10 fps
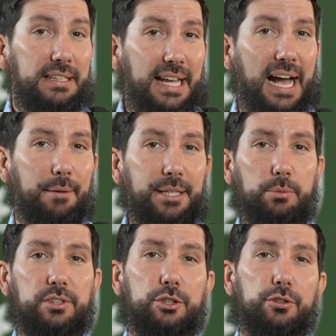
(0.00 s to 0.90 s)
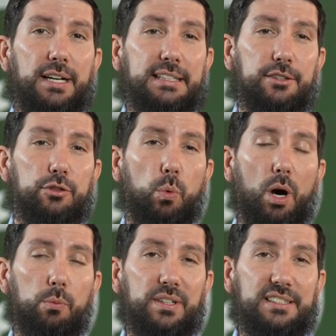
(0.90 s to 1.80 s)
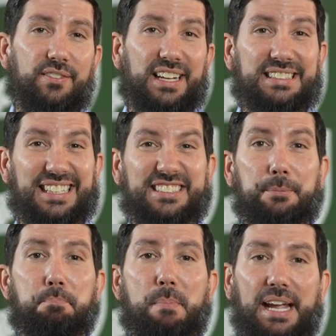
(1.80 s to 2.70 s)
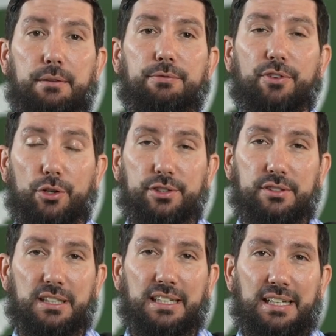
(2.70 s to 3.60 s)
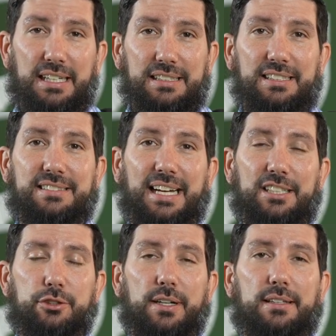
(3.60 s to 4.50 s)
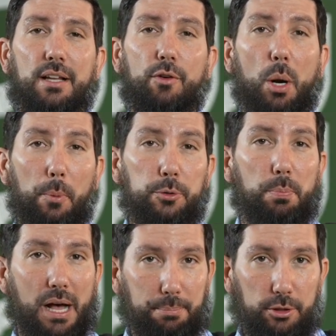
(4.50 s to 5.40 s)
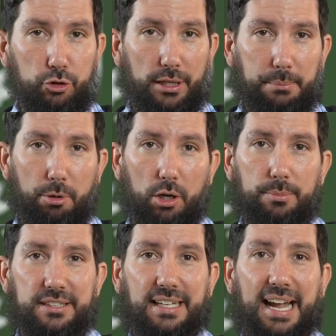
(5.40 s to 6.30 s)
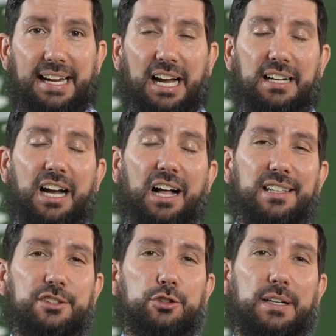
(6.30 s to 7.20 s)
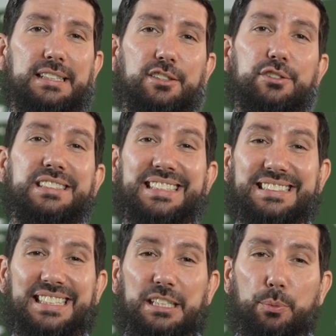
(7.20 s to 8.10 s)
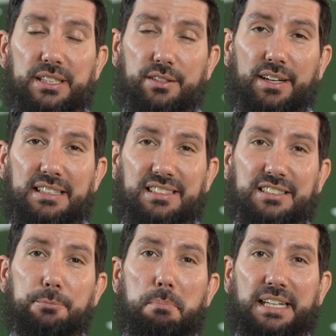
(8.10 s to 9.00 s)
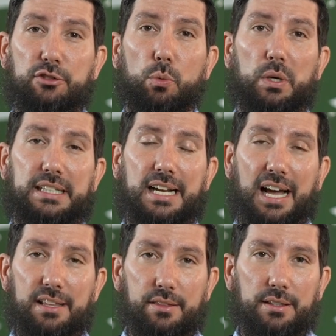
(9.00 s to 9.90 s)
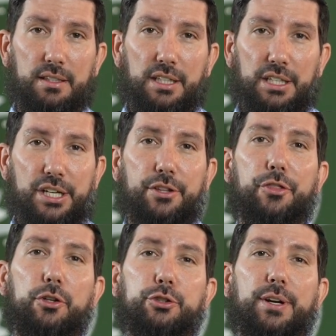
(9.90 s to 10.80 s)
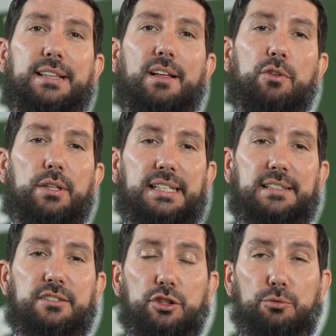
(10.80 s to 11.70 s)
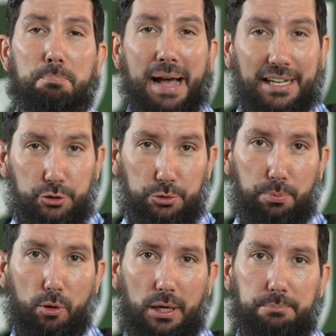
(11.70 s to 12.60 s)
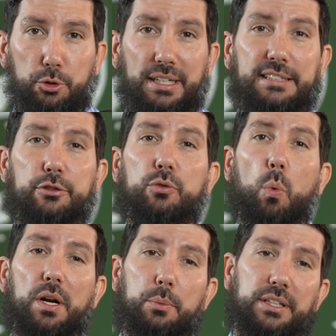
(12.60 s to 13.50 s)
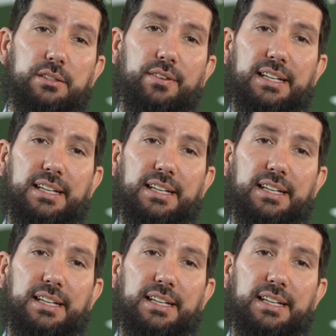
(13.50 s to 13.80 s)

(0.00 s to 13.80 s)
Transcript: Academy, which is training till 12 weeks of age, that's May 1st. The second training level, our most popular training program, is Canine College, training till 16 weeks of age, that's May 29th. The third training level is Master's Program, training till 20 weeks of